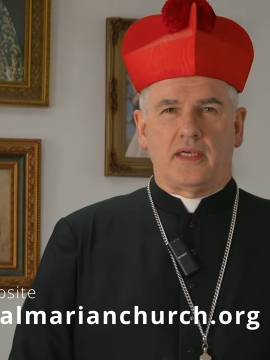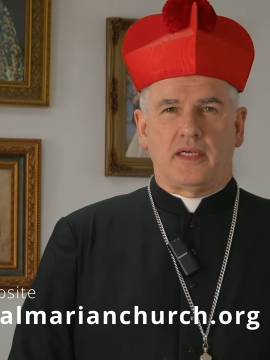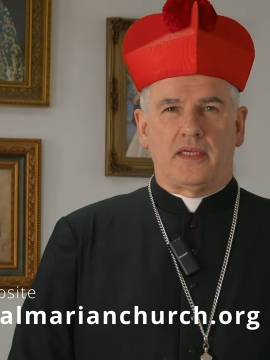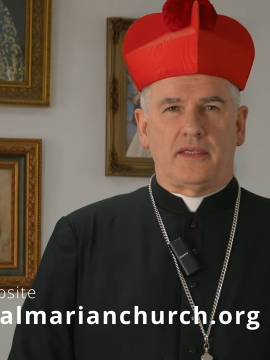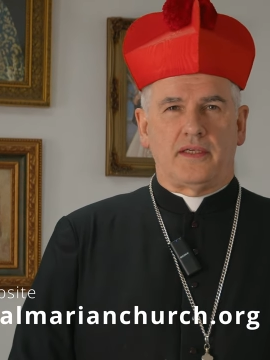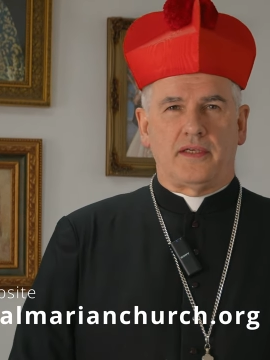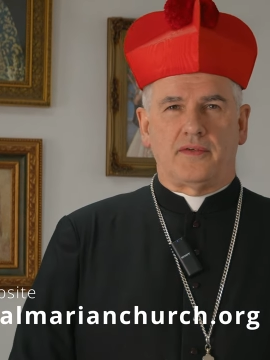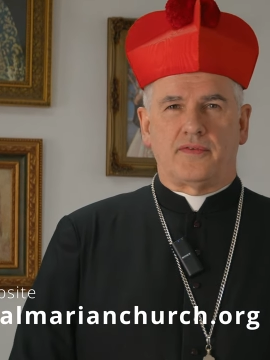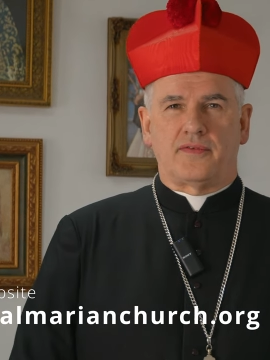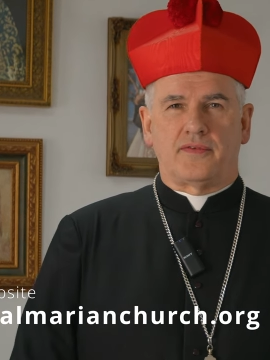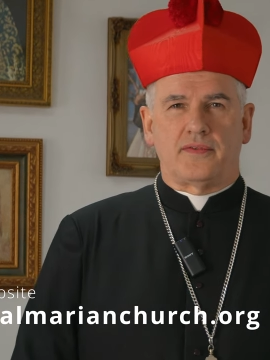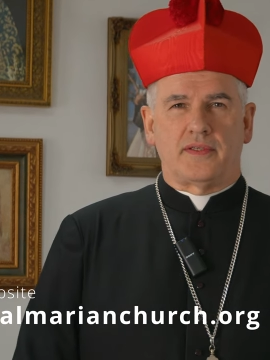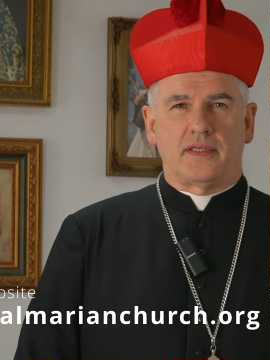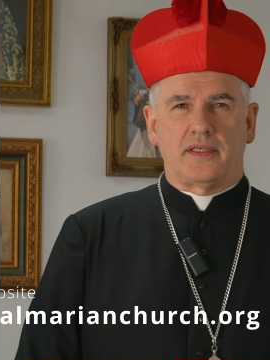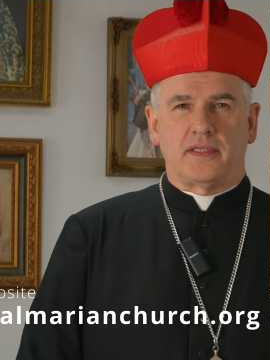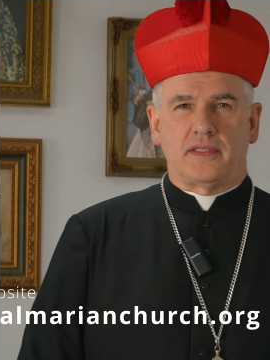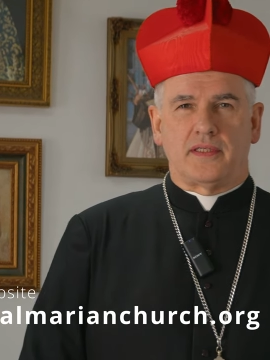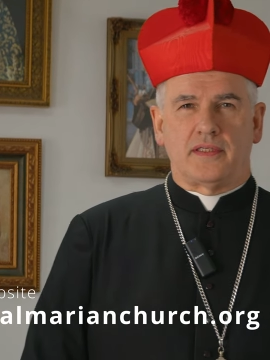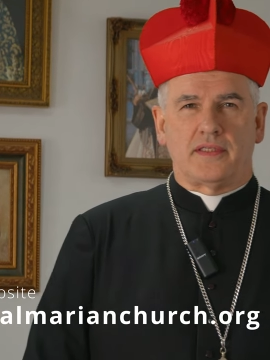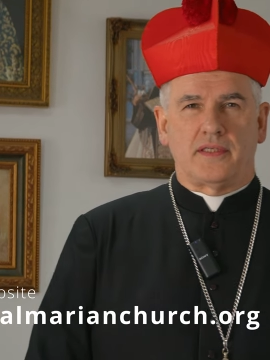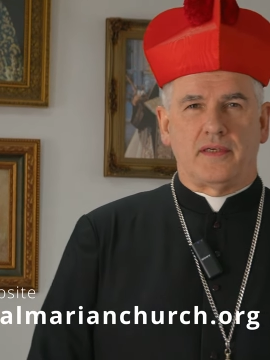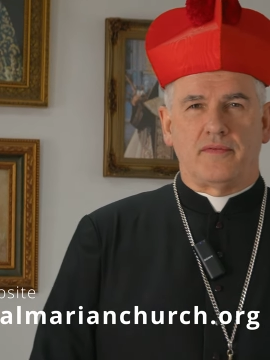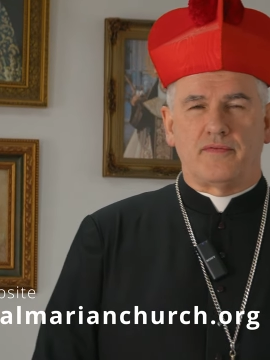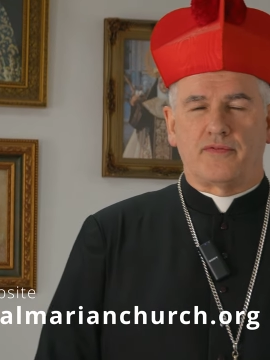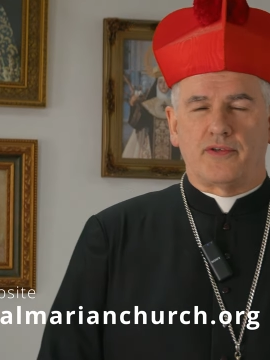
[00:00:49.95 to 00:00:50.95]

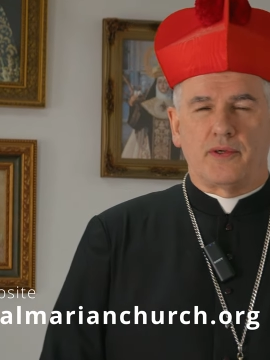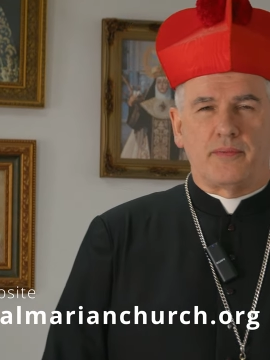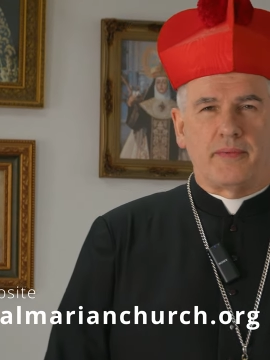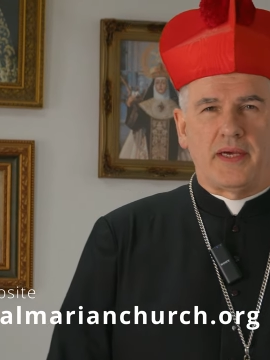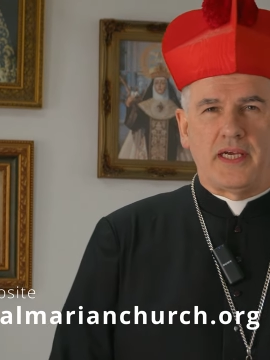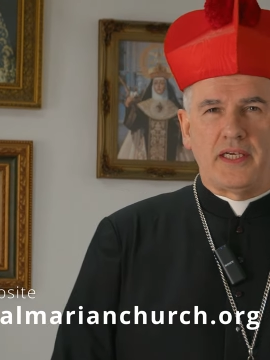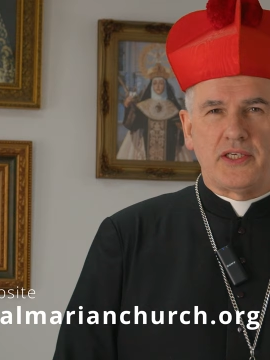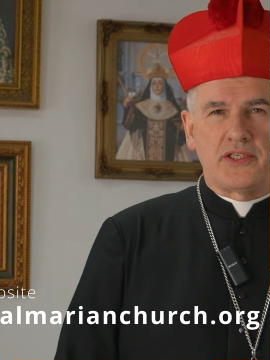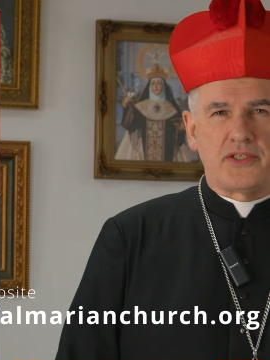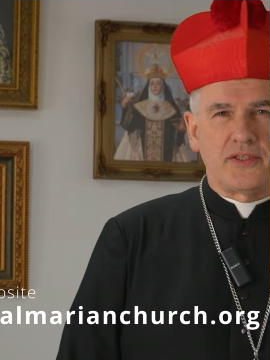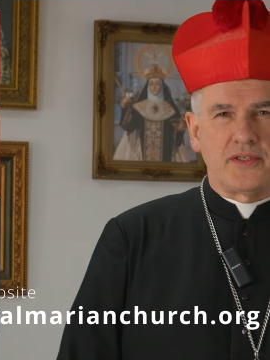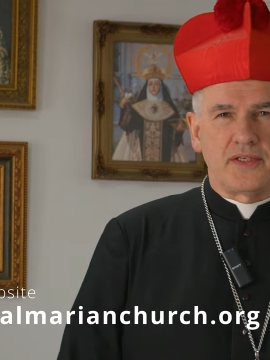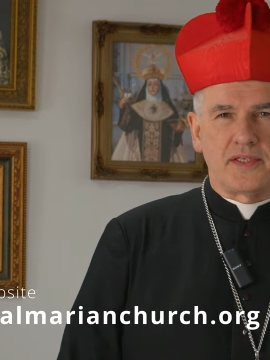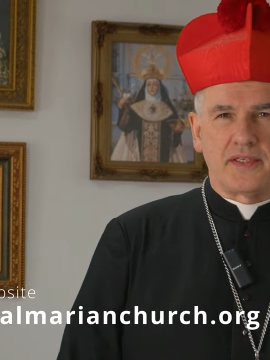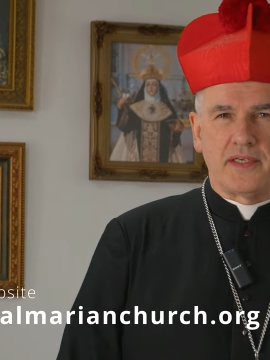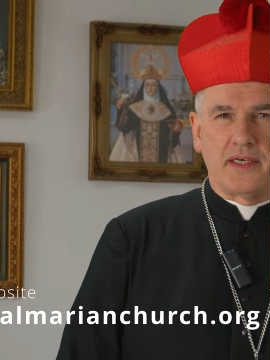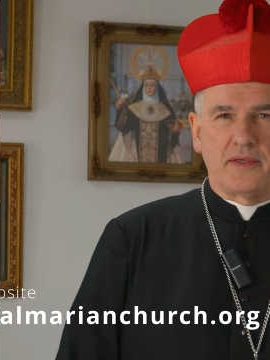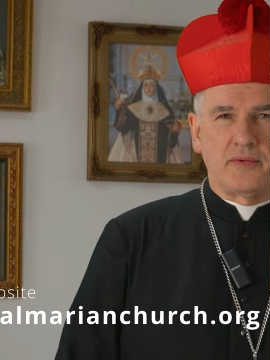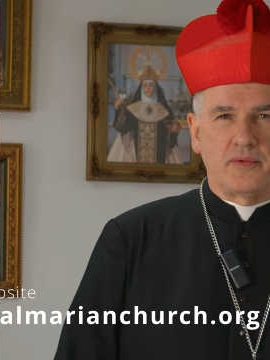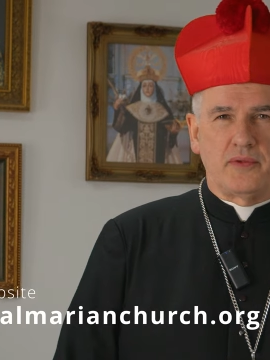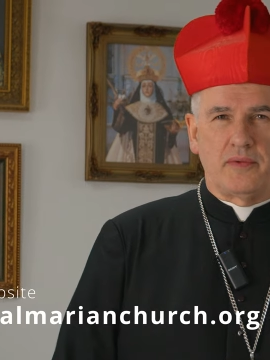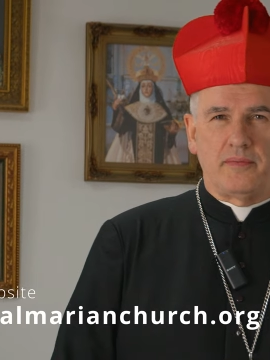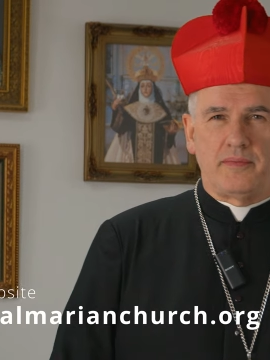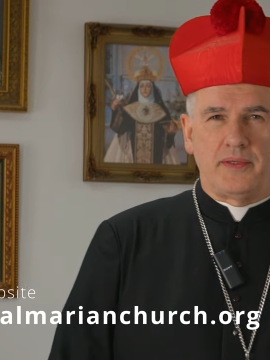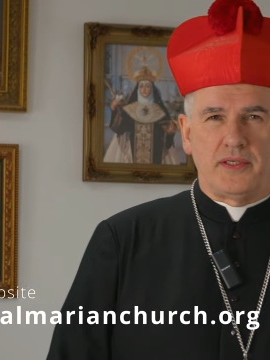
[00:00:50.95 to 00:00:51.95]
different informations
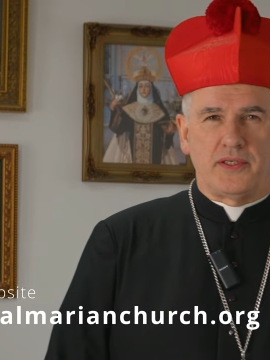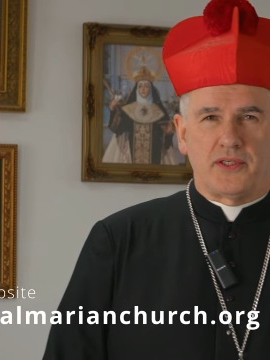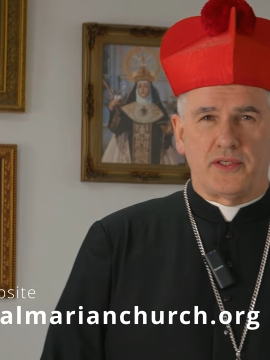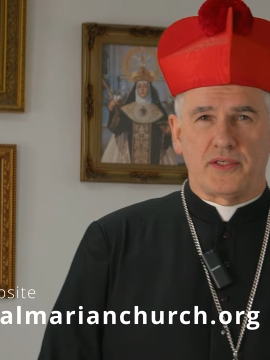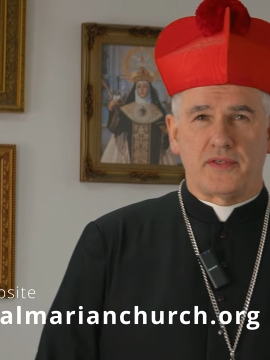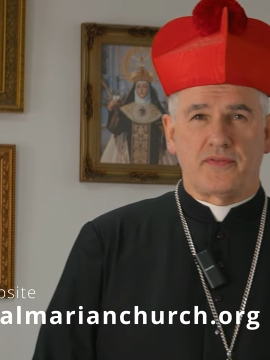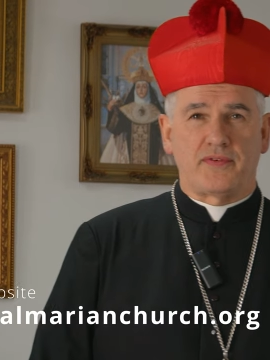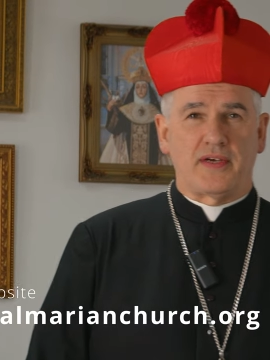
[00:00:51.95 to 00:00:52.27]
that would be just